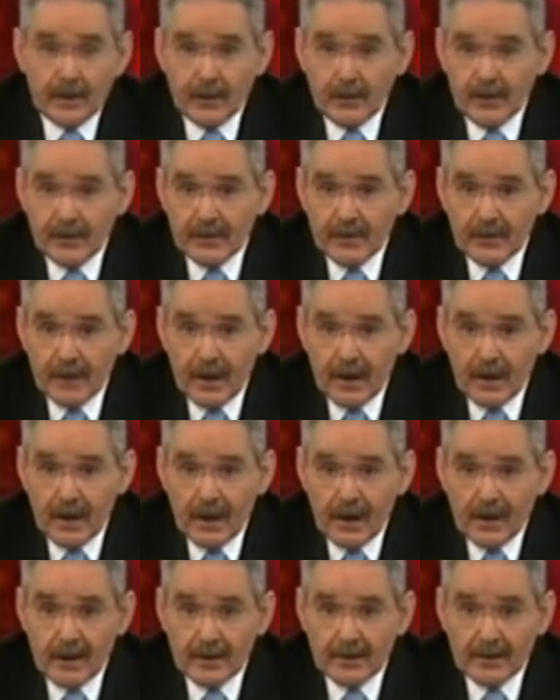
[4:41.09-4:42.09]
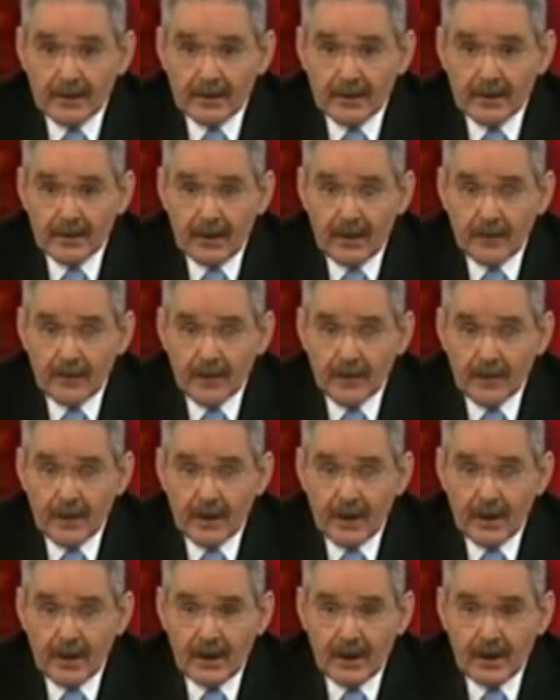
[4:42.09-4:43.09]
Mr. Menegakis, has the government
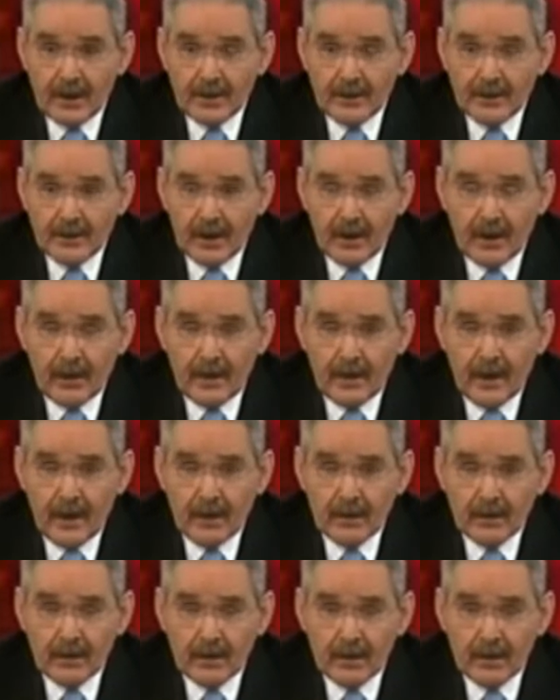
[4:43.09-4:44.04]
got any insight on that?